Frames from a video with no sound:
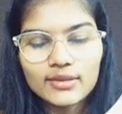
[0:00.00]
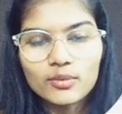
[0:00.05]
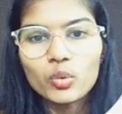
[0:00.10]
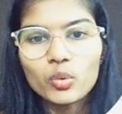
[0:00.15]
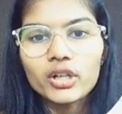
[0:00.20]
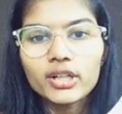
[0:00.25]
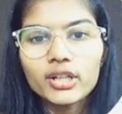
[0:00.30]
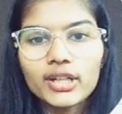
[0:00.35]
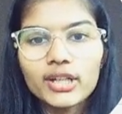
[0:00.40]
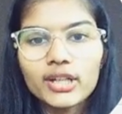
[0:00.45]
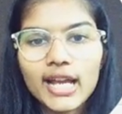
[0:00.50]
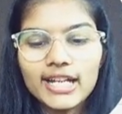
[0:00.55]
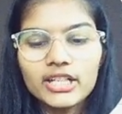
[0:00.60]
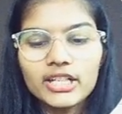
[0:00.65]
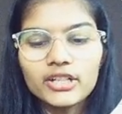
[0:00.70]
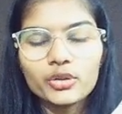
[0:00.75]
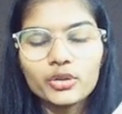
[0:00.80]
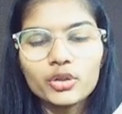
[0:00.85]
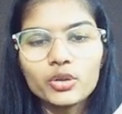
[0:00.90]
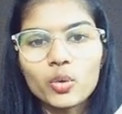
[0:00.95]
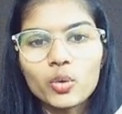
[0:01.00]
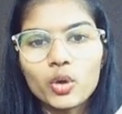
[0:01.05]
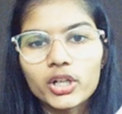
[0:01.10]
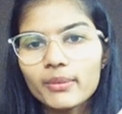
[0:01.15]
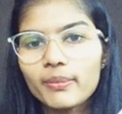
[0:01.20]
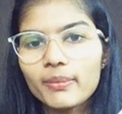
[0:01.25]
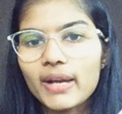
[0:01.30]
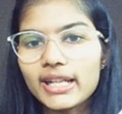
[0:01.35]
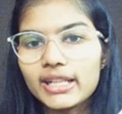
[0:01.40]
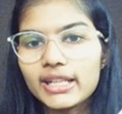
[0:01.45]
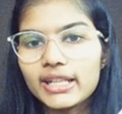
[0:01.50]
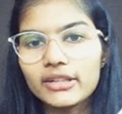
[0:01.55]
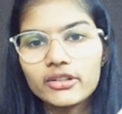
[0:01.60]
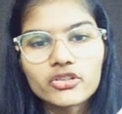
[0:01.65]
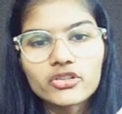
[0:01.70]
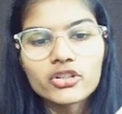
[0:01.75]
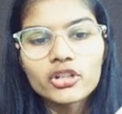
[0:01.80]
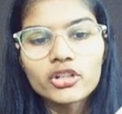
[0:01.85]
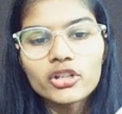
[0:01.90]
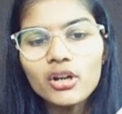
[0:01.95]
What height do you want the binary
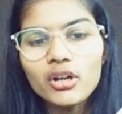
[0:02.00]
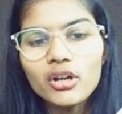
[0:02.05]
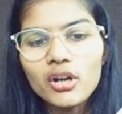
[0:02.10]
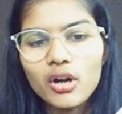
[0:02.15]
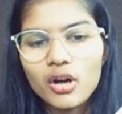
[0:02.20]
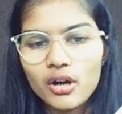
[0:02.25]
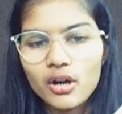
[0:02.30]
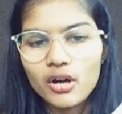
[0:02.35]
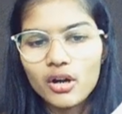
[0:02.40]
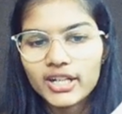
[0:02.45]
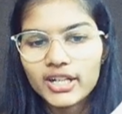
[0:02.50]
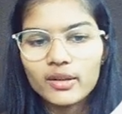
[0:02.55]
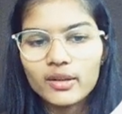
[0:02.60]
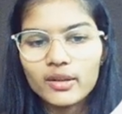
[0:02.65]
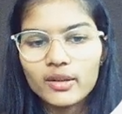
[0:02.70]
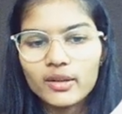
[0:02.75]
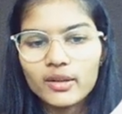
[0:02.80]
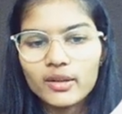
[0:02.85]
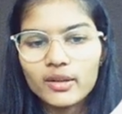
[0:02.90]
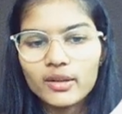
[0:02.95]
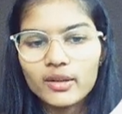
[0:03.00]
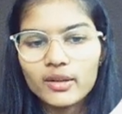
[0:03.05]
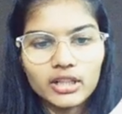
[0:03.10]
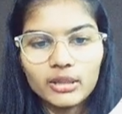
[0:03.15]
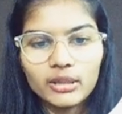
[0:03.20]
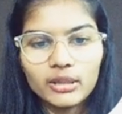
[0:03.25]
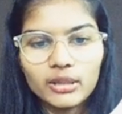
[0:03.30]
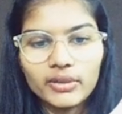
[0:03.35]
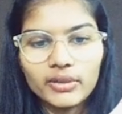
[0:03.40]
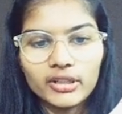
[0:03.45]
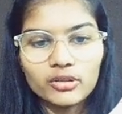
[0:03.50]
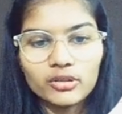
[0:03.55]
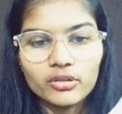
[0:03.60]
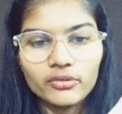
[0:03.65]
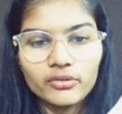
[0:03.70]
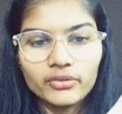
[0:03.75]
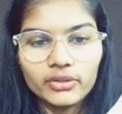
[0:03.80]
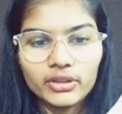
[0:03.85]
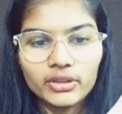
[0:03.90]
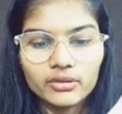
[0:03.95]
tree of? That I would like print
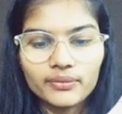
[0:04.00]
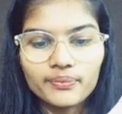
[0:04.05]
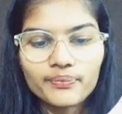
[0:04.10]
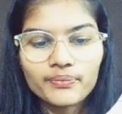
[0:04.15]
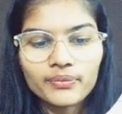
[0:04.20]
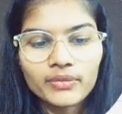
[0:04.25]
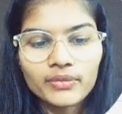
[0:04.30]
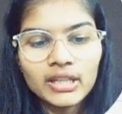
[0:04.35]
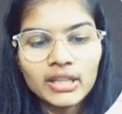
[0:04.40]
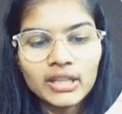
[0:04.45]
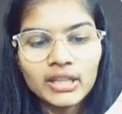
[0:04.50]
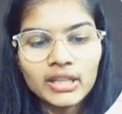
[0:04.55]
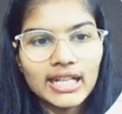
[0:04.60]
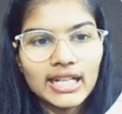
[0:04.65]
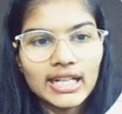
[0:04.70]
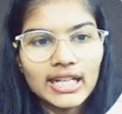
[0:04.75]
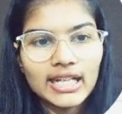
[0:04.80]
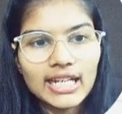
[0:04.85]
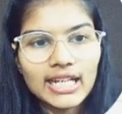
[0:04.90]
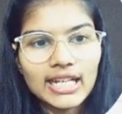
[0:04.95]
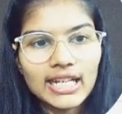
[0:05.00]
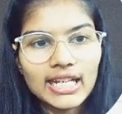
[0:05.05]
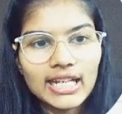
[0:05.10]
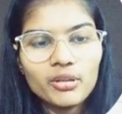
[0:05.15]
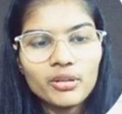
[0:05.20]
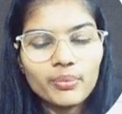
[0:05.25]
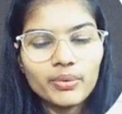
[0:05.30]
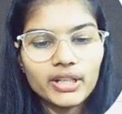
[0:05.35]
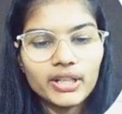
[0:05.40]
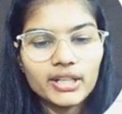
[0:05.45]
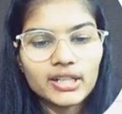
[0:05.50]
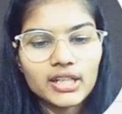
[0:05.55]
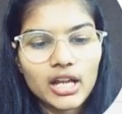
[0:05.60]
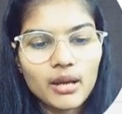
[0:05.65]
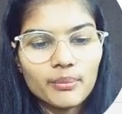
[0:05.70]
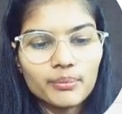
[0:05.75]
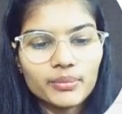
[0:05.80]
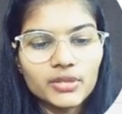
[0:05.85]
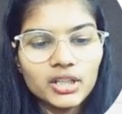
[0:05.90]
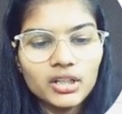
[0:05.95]
off here. And I'm gonna print
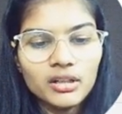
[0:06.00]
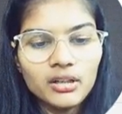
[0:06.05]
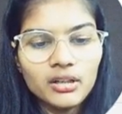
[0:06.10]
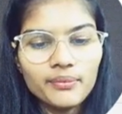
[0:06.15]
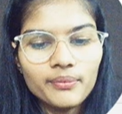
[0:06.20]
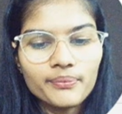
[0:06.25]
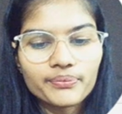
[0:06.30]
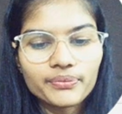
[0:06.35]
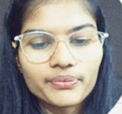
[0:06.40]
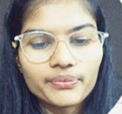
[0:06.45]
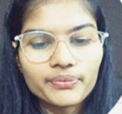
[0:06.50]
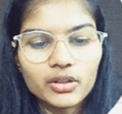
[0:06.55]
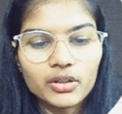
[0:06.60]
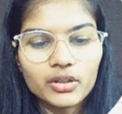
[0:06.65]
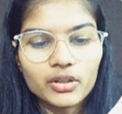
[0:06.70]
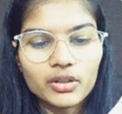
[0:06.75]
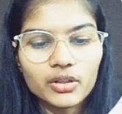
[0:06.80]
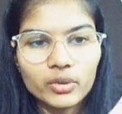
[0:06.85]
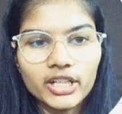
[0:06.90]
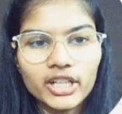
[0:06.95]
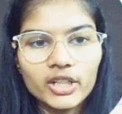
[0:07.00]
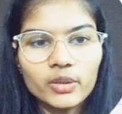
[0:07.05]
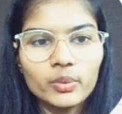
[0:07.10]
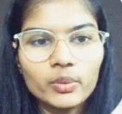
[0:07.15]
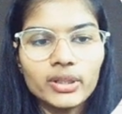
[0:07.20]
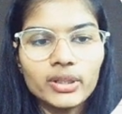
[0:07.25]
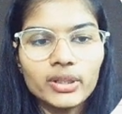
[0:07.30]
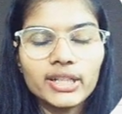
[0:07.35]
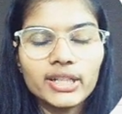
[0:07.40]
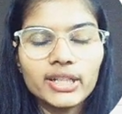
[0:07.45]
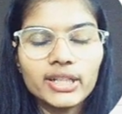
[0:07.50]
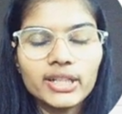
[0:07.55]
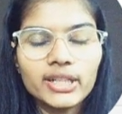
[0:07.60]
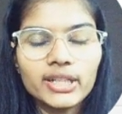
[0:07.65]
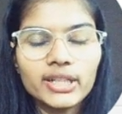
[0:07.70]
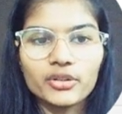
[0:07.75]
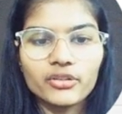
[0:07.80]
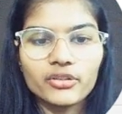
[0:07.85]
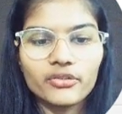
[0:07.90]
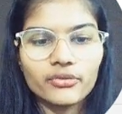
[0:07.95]
up the root. It will take the
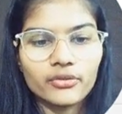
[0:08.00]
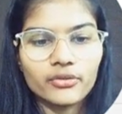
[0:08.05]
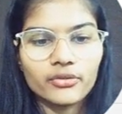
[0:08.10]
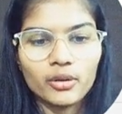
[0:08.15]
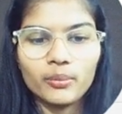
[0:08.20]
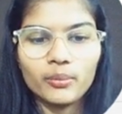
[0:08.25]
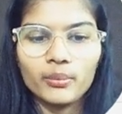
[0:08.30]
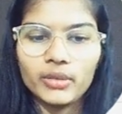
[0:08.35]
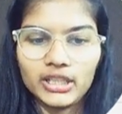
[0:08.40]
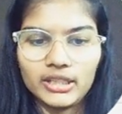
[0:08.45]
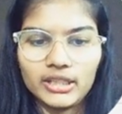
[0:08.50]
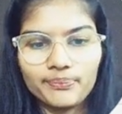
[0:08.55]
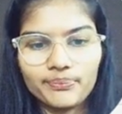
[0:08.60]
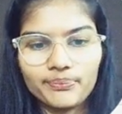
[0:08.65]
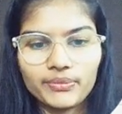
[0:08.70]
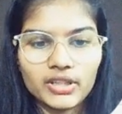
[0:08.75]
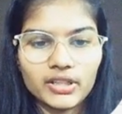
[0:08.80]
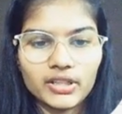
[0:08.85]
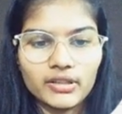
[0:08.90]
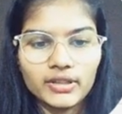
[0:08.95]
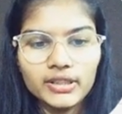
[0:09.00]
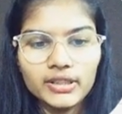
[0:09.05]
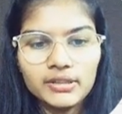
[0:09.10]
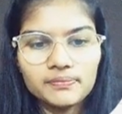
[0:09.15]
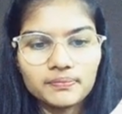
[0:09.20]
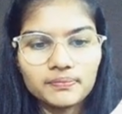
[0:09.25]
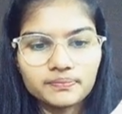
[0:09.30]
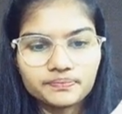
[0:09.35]
input from me. Okay.